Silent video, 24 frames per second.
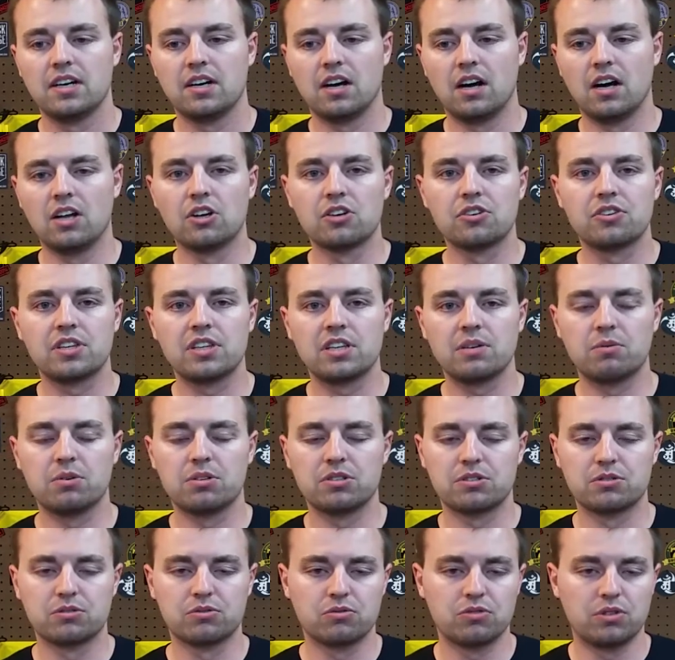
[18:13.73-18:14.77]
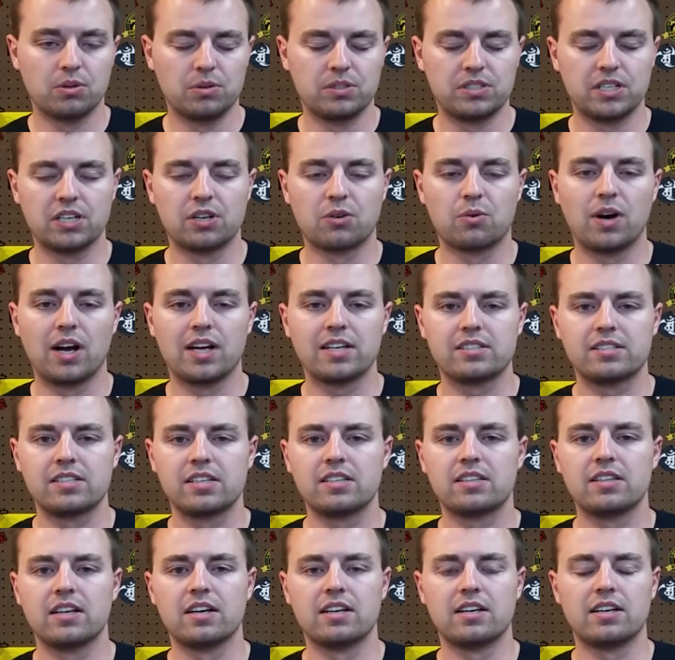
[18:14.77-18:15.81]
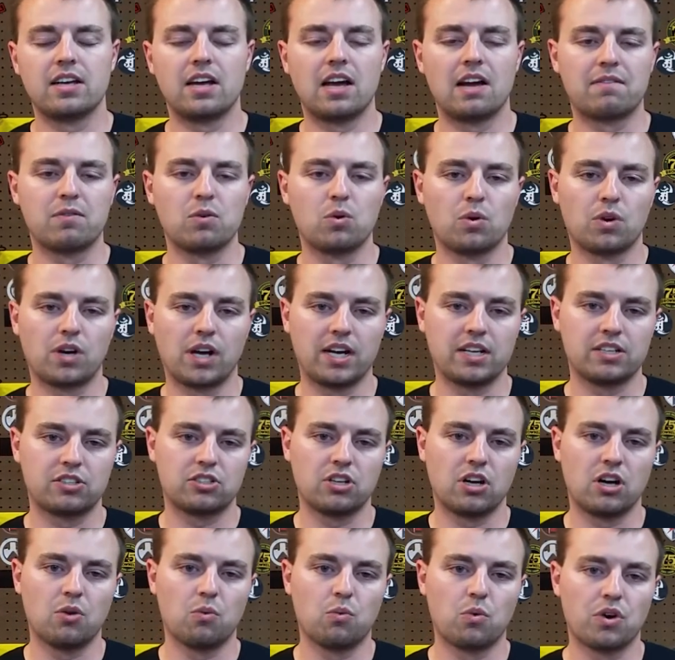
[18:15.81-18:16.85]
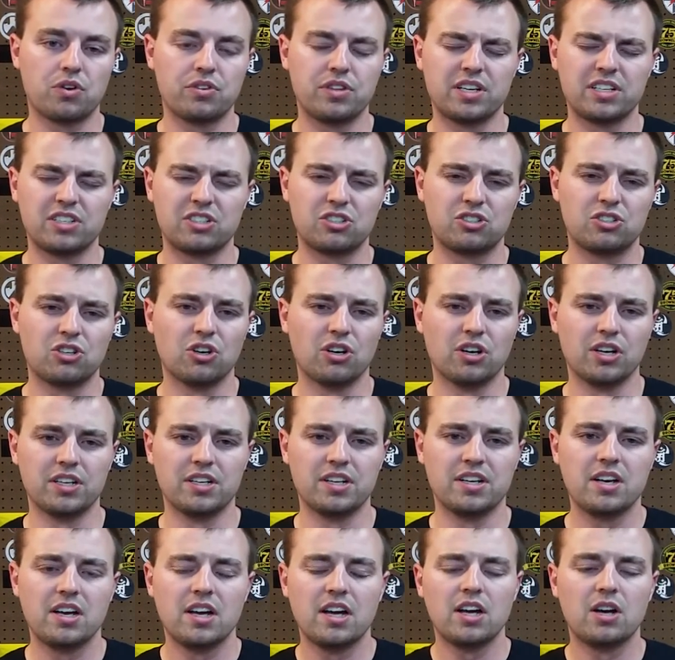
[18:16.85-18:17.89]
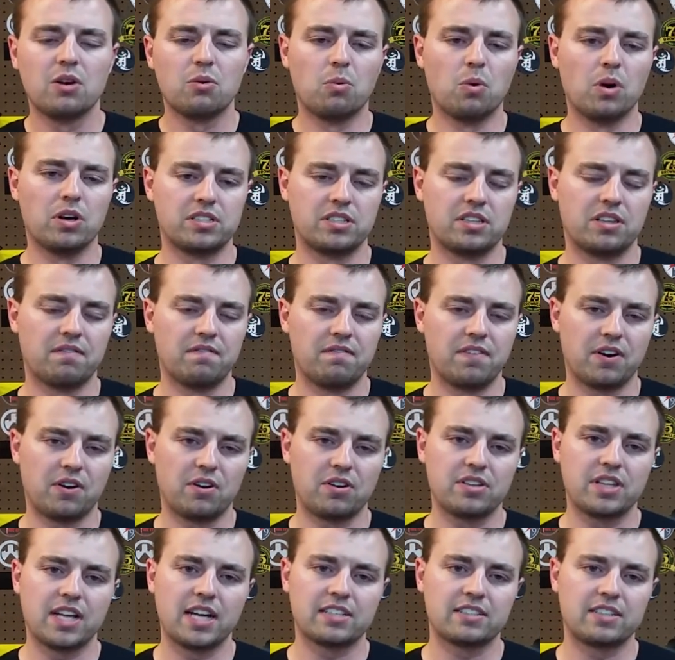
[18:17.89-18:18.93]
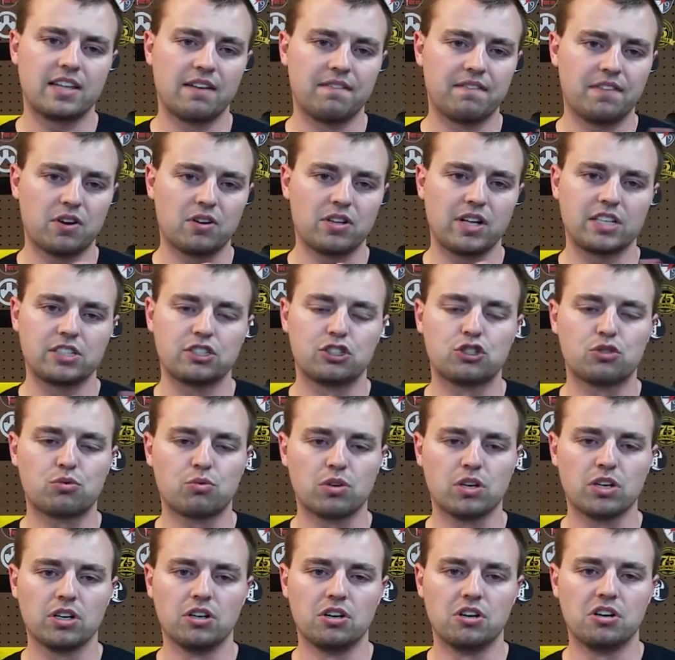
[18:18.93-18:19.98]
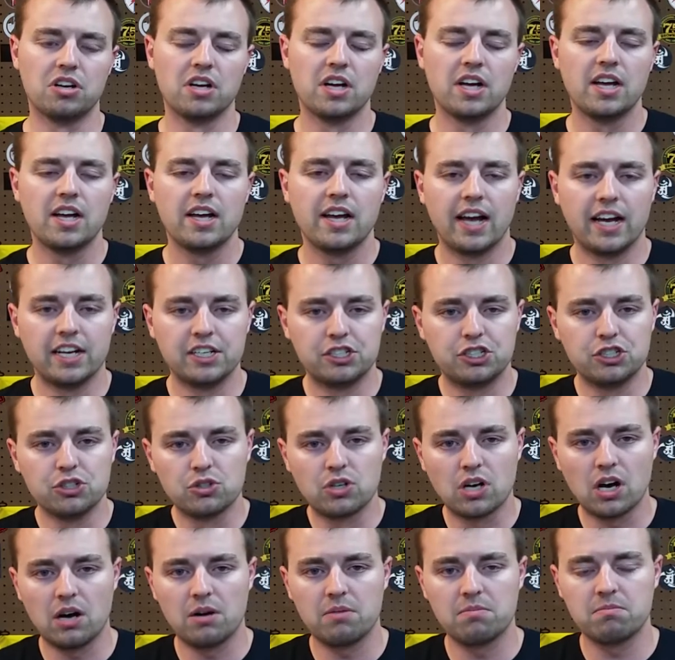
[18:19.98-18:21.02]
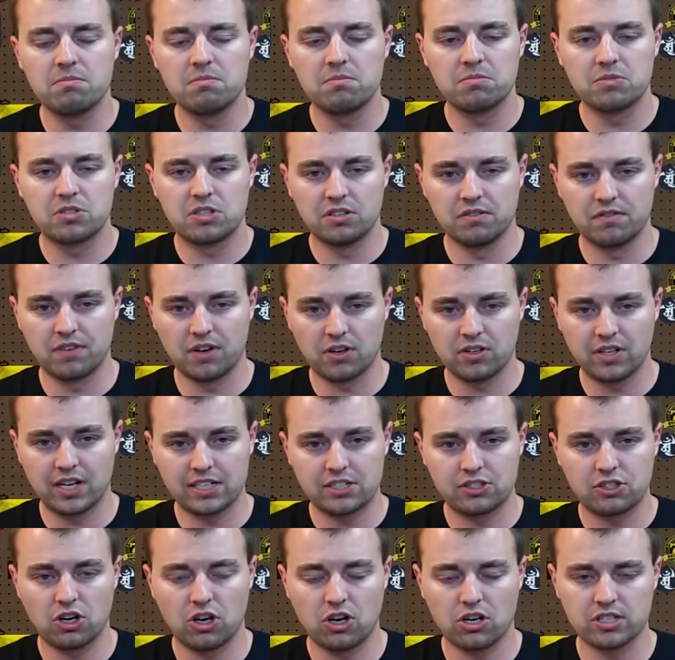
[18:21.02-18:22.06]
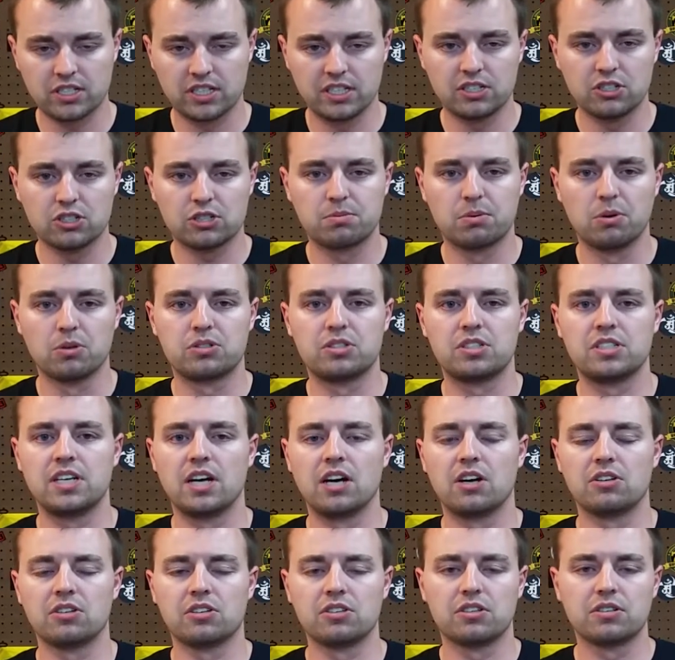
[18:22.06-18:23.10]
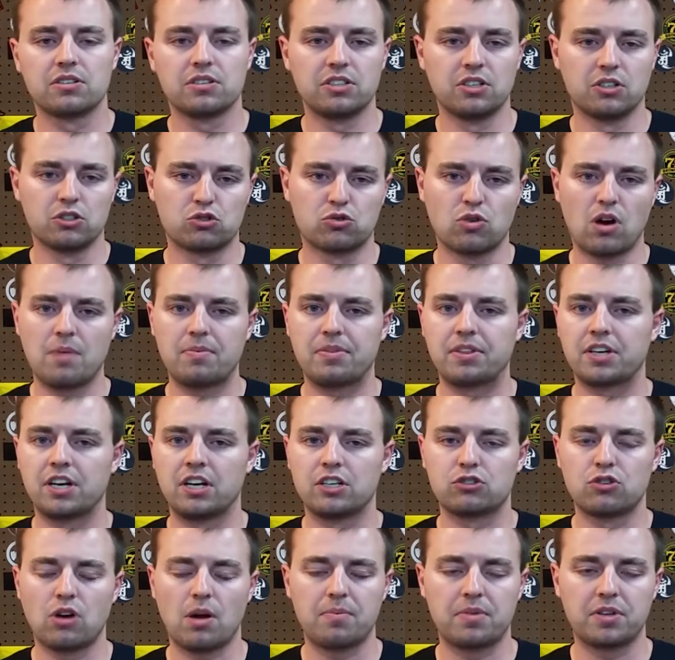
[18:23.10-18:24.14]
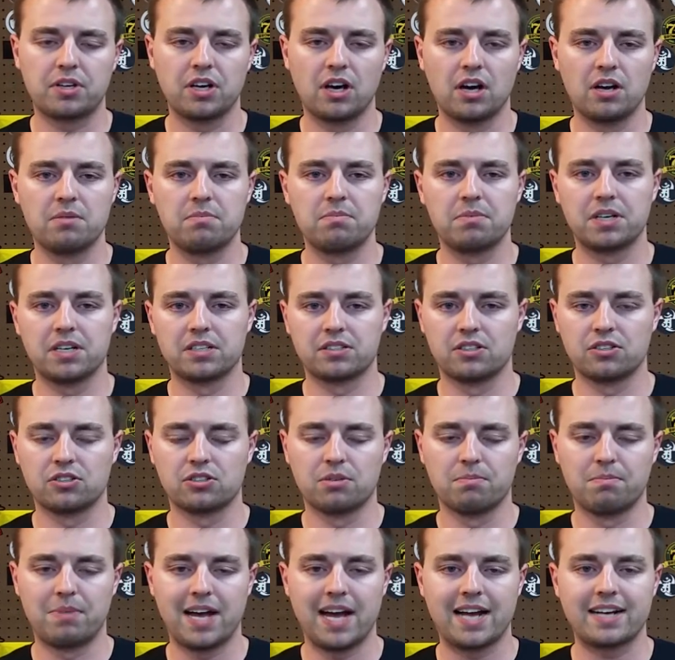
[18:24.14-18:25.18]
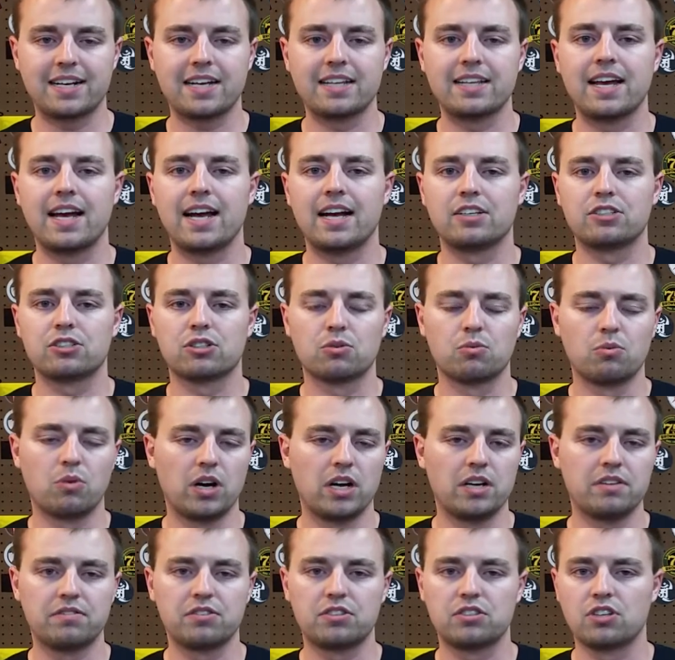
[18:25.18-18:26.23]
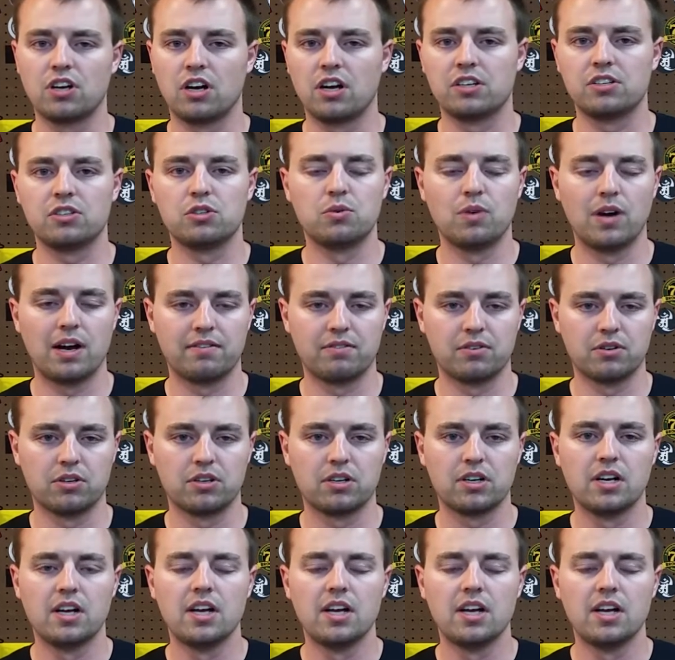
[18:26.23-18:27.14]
other thing that was interesting that everyone kind of saw where they stood was that very last drill. As you come to the very last target, you're supposed to yell, drop the gun, because there's a bad guy that has your wife, son, whoever.